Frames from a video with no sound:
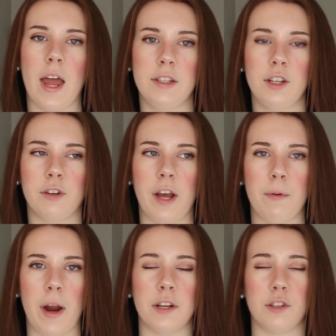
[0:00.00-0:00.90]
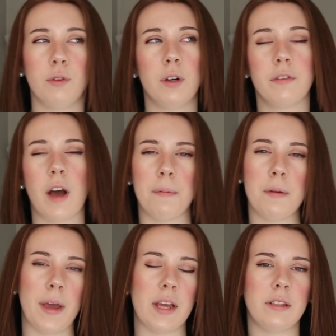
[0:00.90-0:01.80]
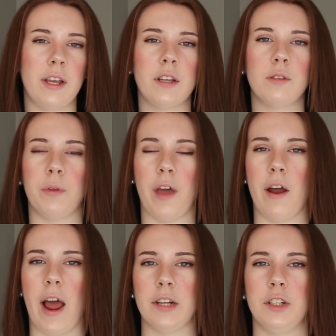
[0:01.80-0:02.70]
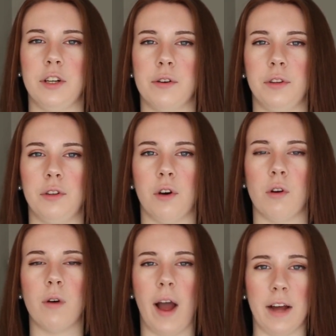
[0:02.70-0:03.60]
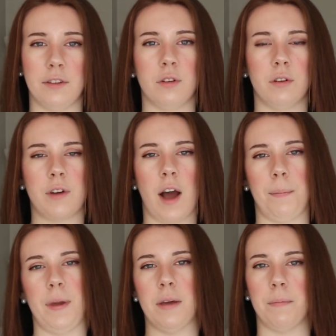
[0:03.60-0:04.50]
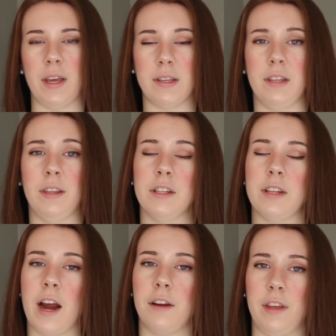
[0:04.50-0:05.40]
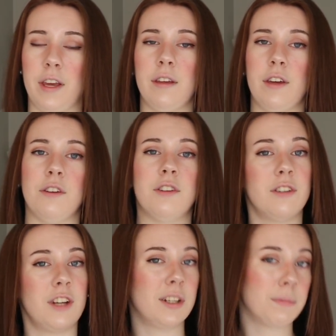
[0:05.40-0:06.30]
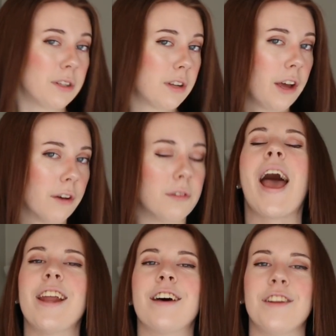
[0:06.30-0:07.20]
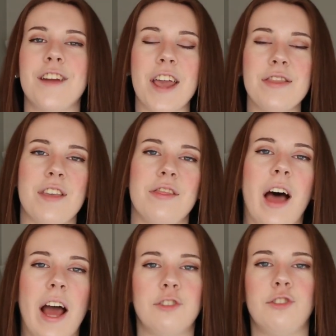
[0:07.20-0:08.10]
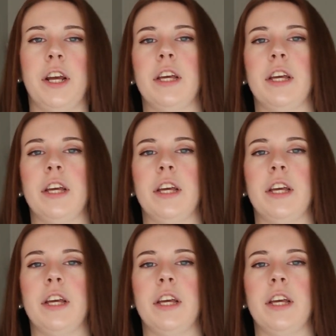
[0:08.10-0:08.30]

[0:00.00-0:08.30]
and it's a great way to sort of copy and paste things without actually going through the whole hassle of copying and pasting the entire thing. You can just change up the style. And now the 9th and last trick